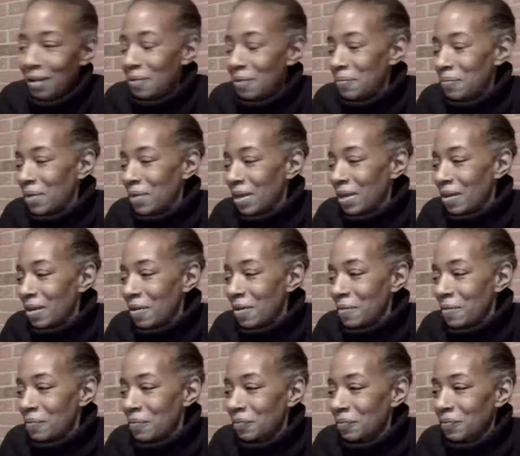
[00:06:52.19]
But
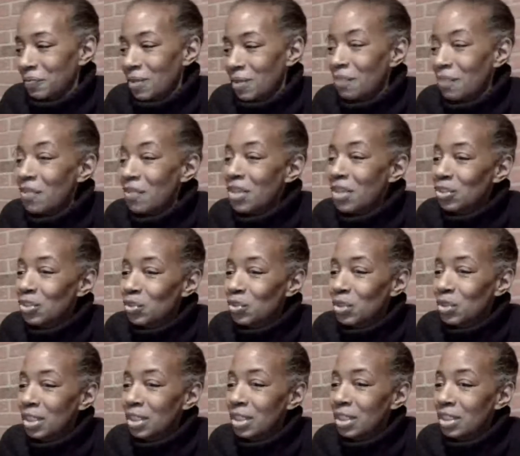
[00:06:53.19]
eventually,